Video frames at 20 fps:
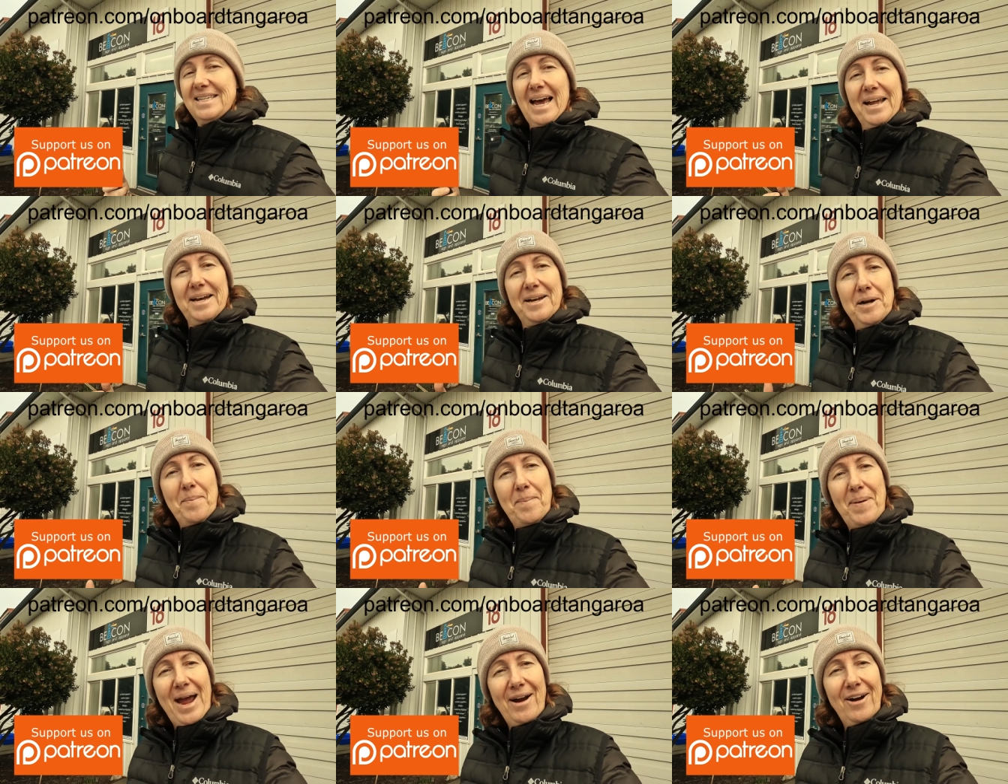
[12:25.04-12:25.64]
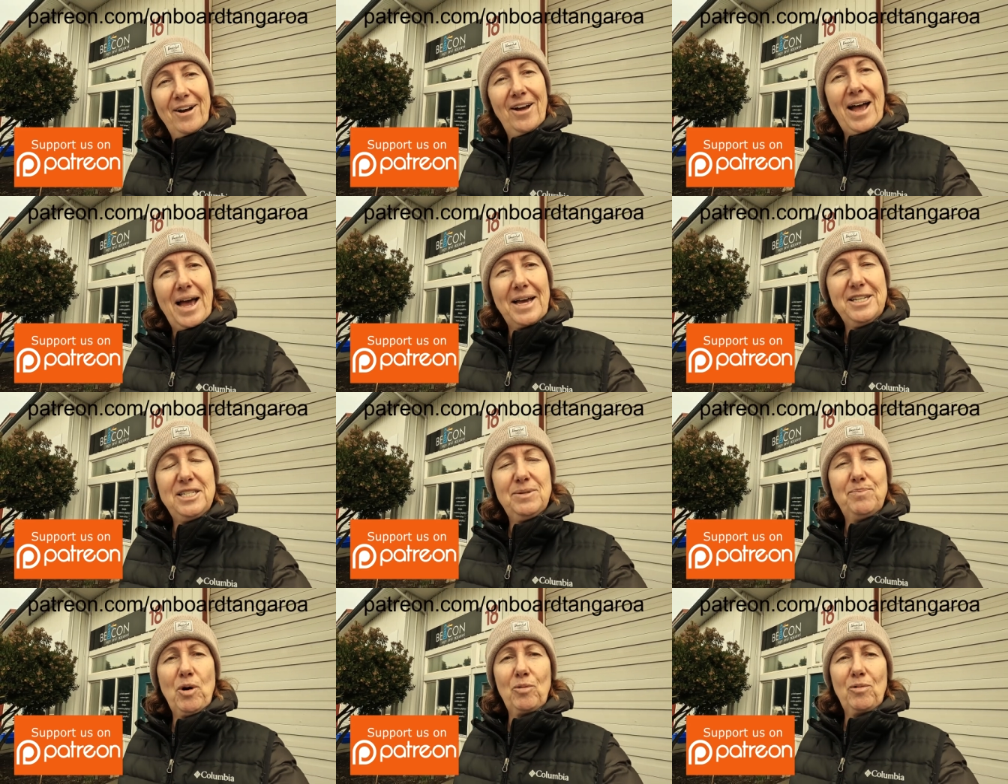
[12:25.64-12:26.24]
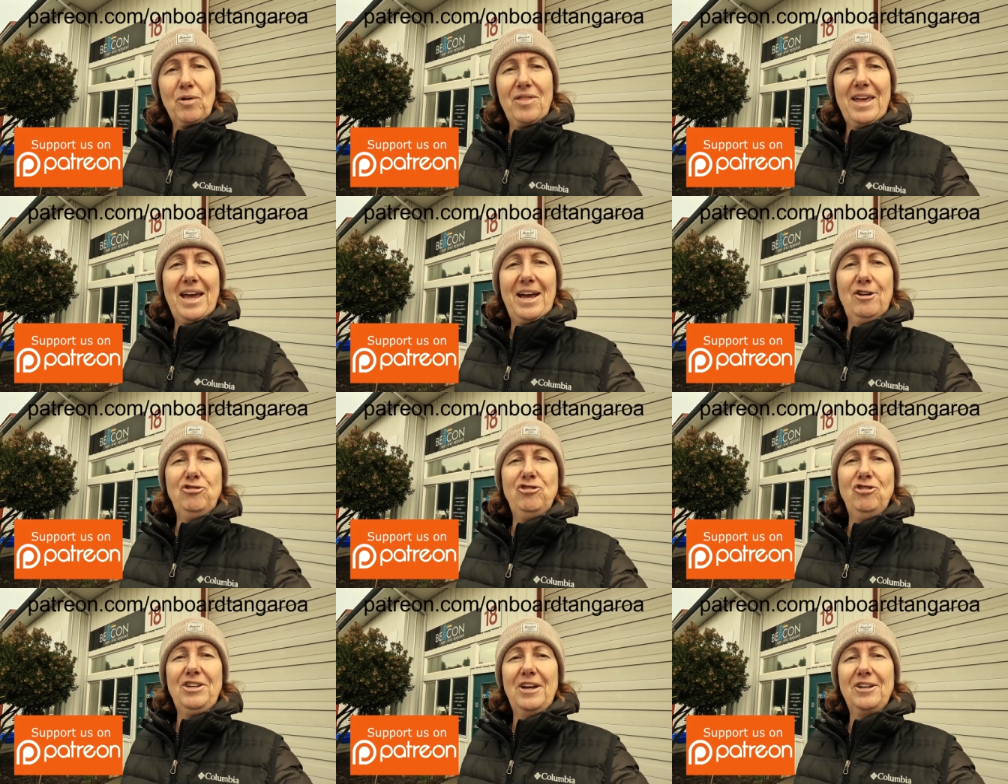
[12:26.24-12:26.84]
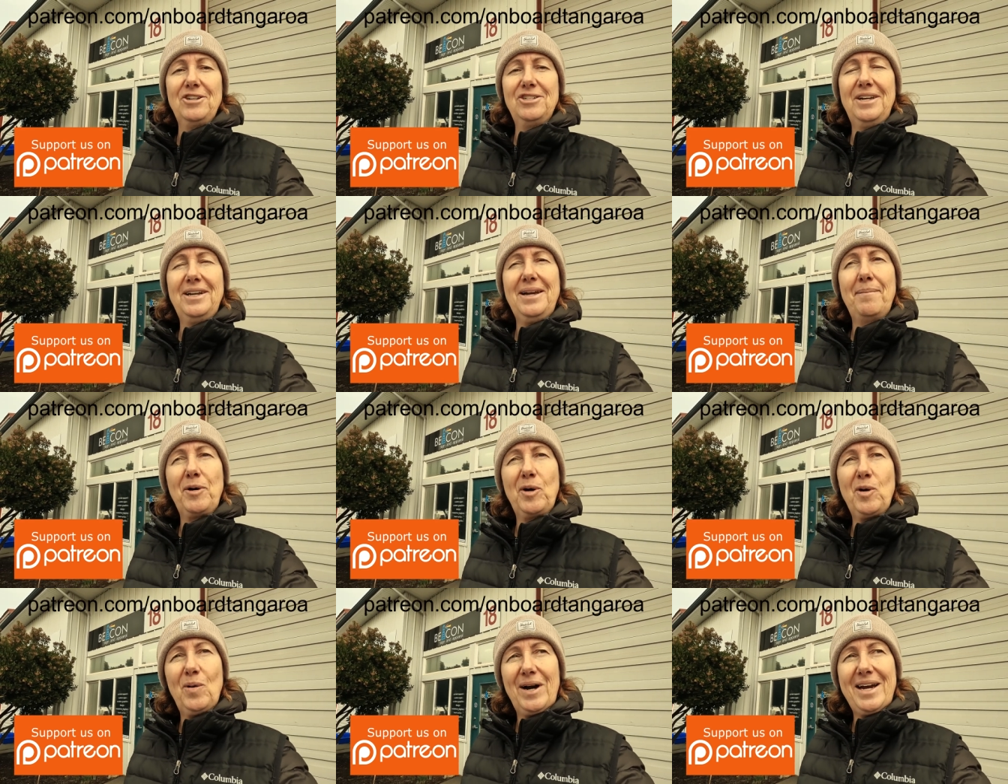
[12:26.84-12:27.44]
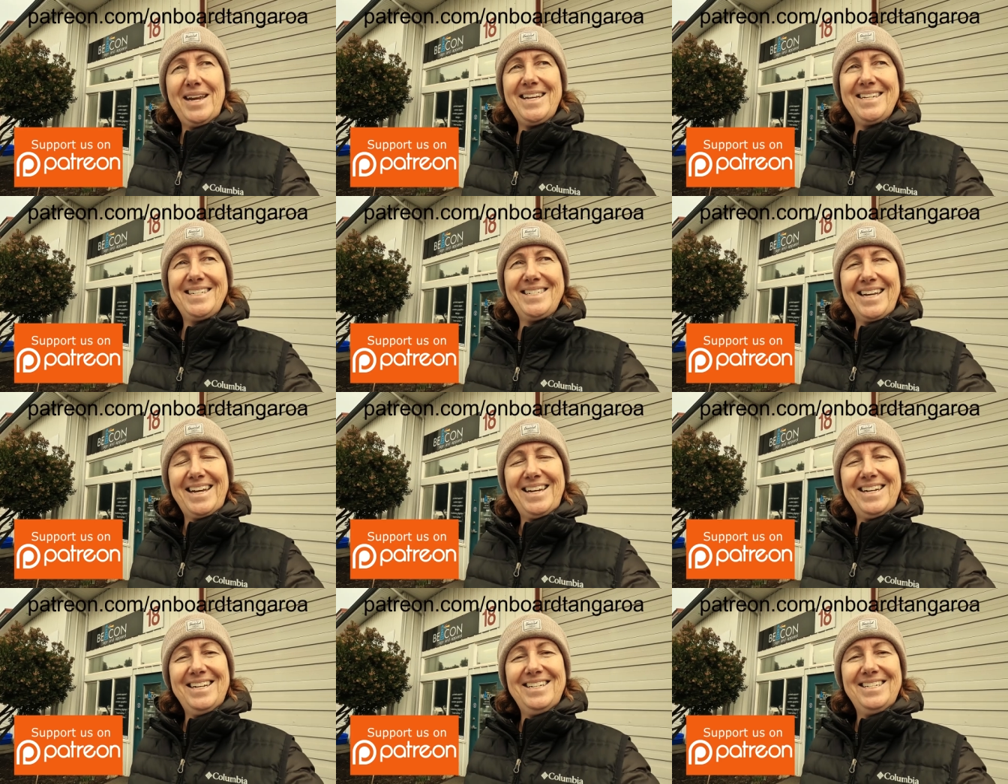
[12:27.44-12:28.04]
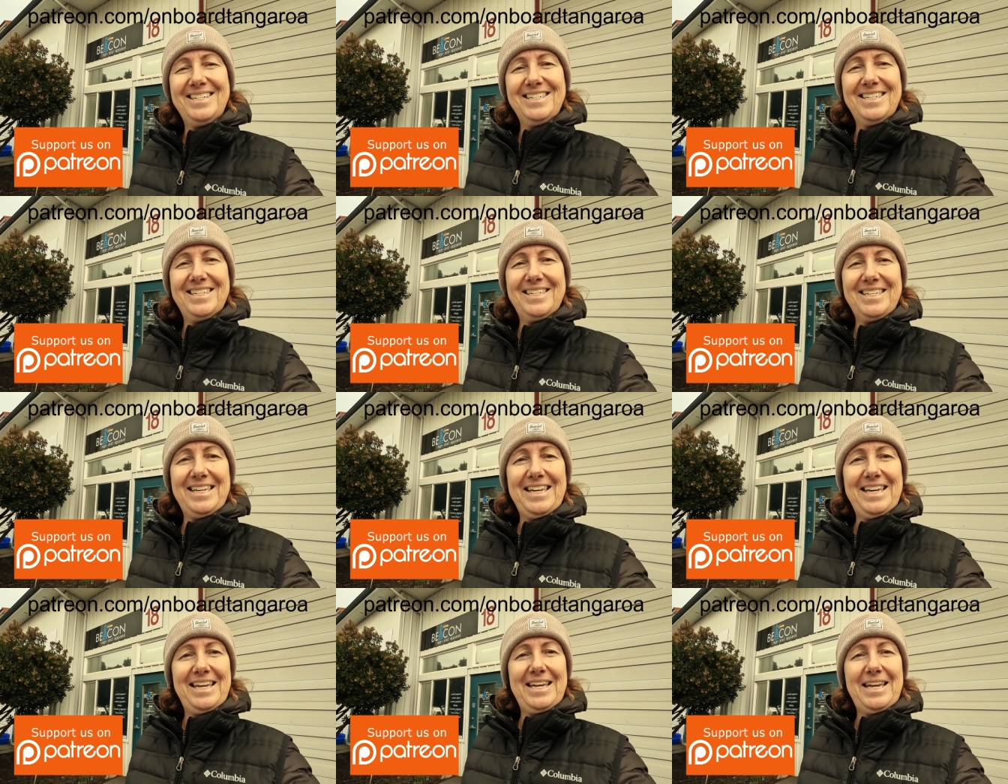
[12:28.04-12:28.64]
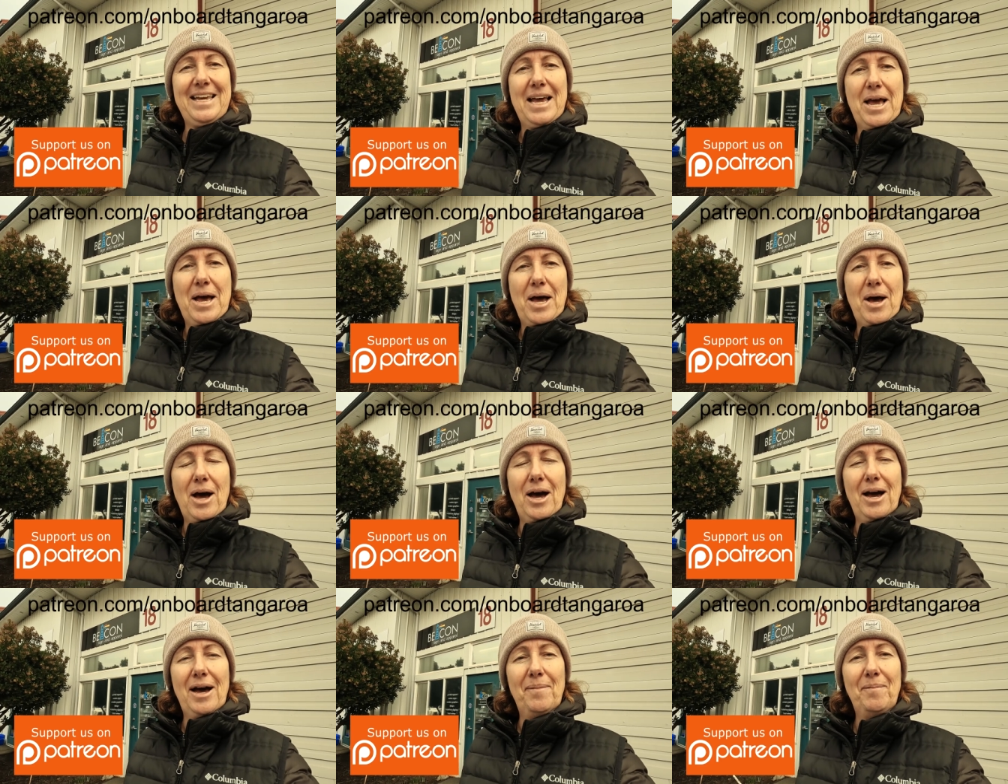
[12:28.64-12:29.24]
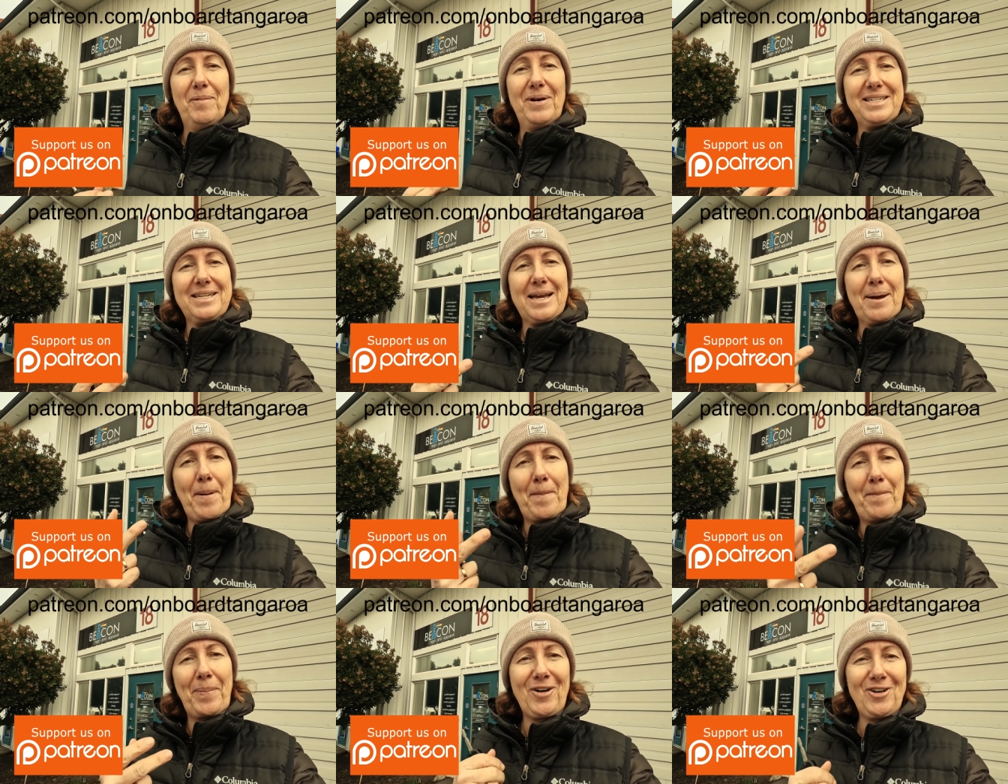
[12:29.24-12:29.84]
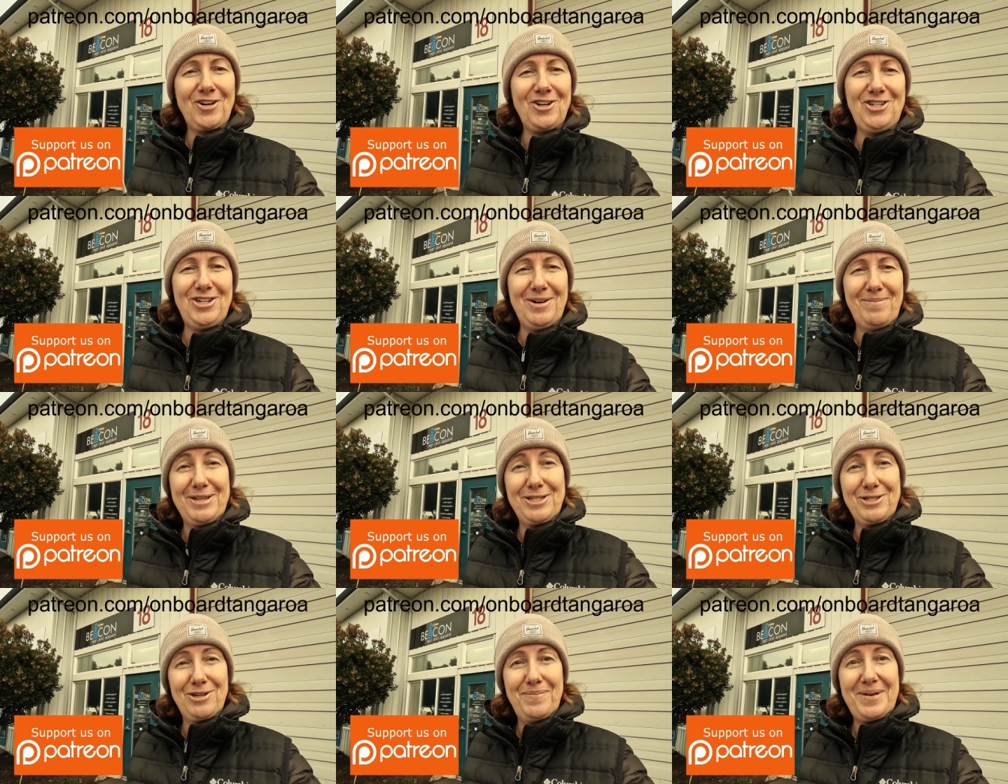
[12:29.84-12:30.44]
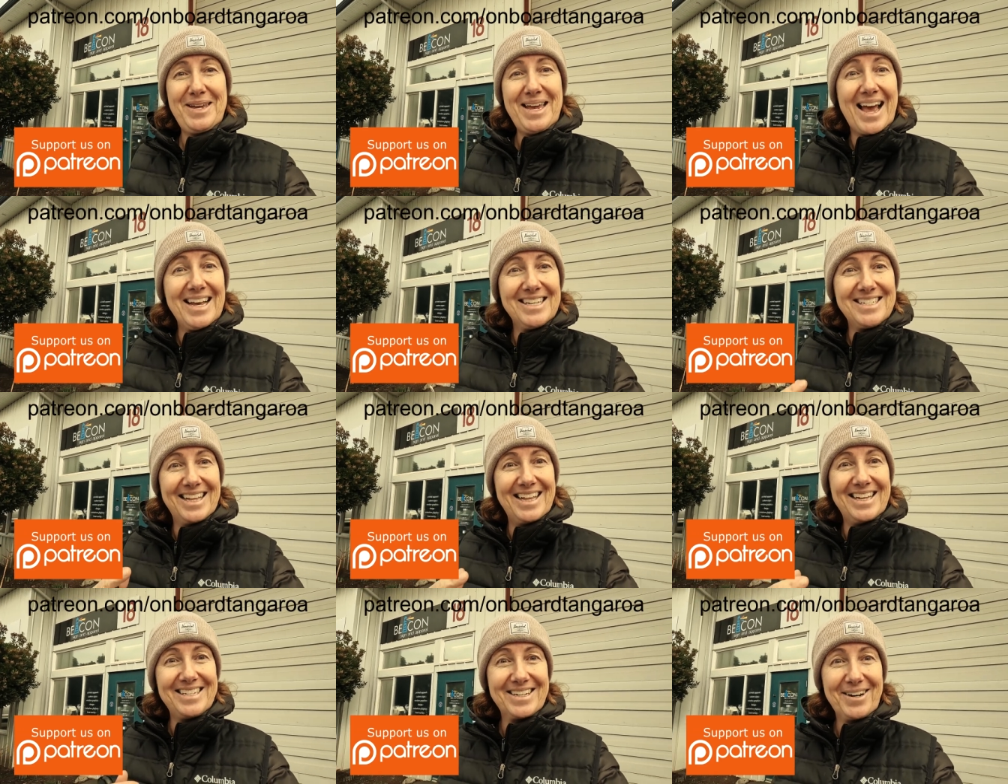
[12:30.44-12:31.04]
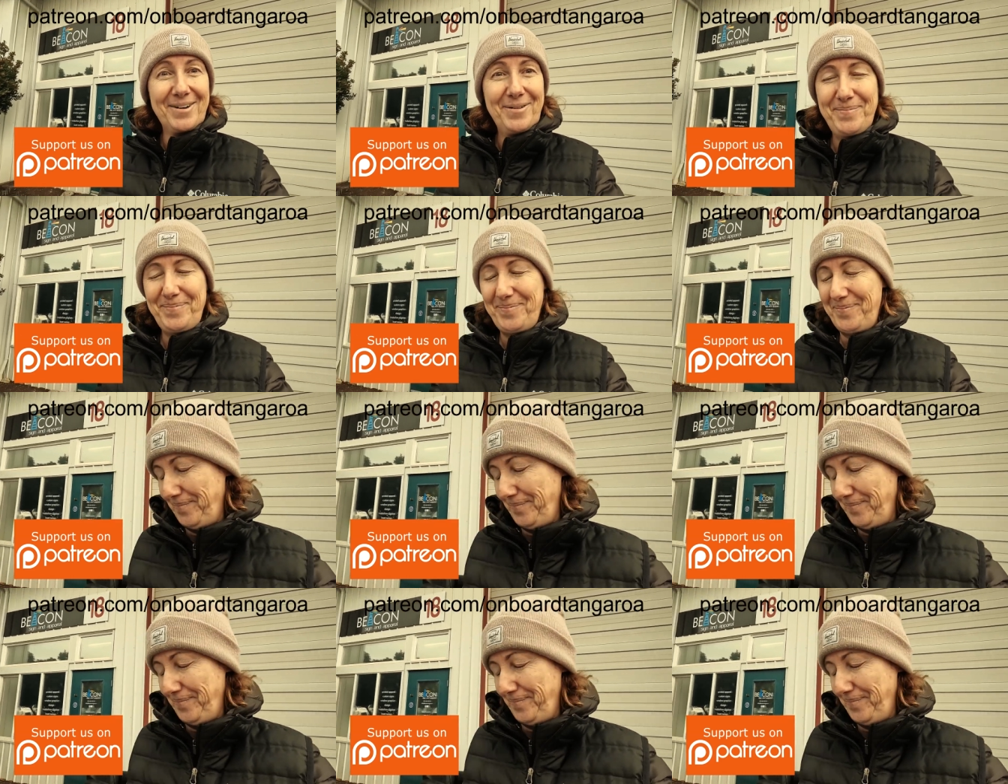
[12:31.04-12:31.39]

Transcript: Sign and Apparel. I spoke with Andrew yesterday. I'm quite excited to see um, what type of partnership this will be. So let's go